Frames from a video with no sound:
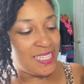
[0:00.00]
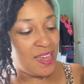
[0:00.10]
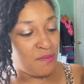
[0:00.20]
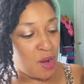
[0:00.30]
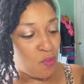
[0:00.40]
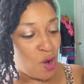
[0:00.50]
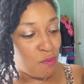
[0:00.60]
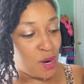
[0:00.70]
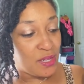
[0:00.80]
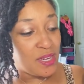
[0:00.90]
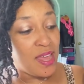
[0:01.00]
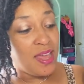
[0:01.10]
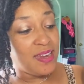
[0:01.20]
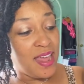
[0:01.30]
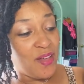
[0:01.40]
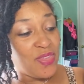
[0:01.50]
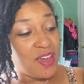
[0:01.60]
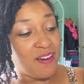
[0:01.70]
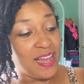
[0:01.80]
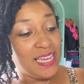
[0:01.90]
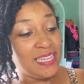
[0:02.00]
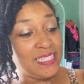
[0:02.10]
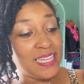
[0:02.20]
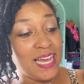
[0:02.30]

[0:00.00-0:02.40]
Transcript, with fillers: in my Walmart. Now there is